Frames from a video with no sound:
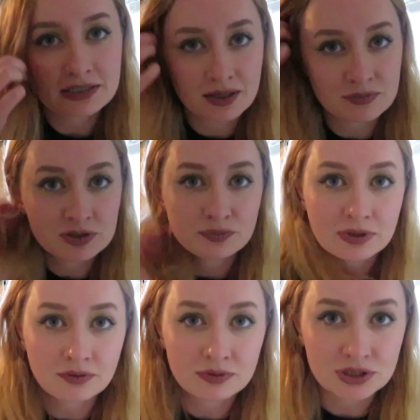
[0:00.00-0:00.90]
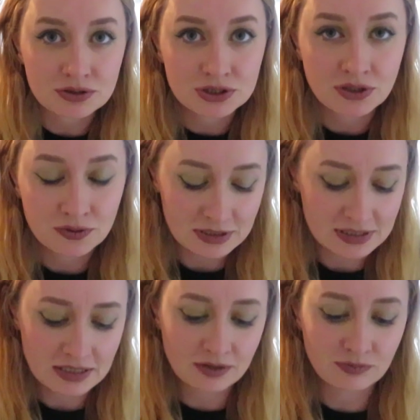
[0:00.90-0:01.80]
that comes with it, which I'll show you in a
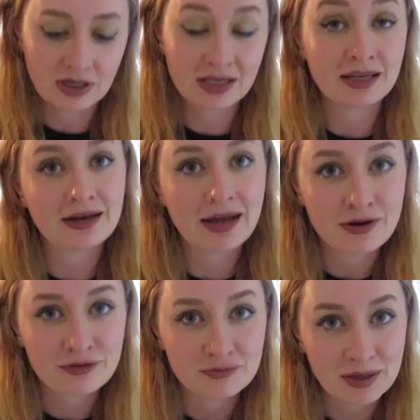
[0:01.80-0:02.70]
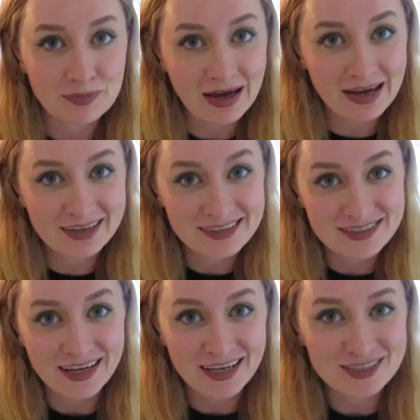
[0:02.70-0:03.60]
second when I get it out of my bag,
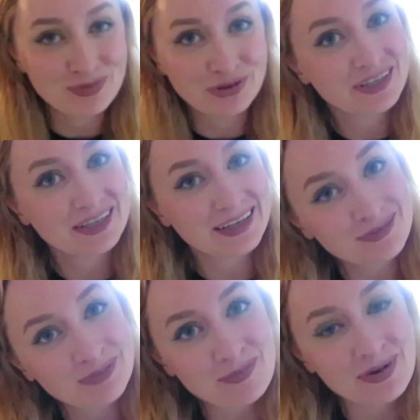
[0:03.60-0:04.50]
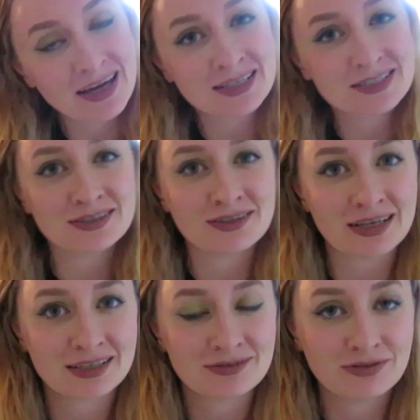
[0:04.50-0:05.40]
because I had to put it in my bag so that
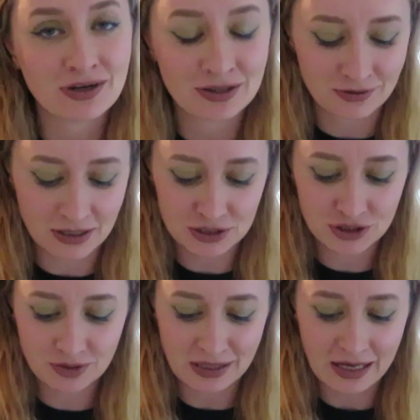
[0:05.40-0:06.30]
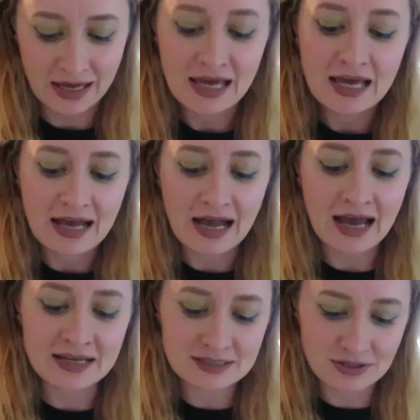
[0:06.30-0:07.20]
I could find the right tubing.
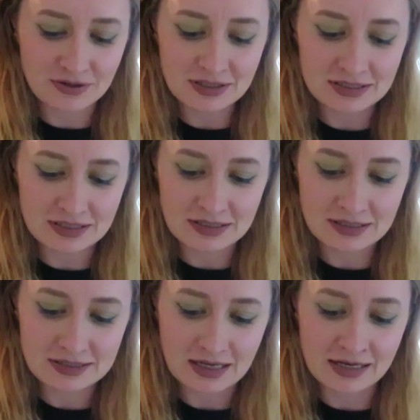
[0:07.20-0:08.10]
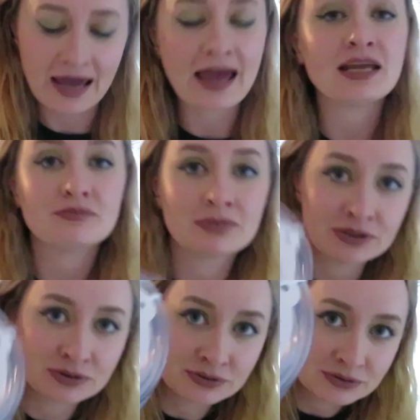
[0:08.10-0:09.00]
And so this is an
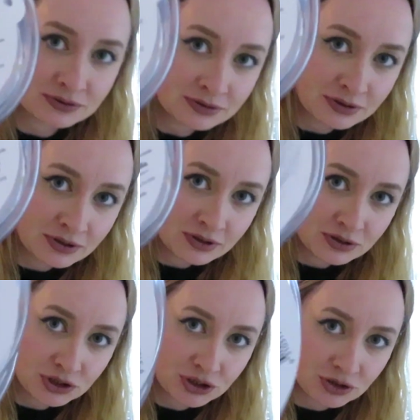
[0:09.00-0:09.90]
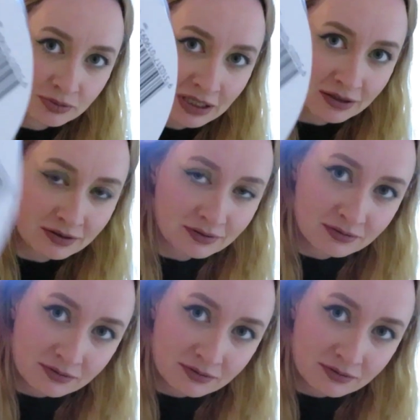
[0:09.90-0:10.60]
8mm tubing,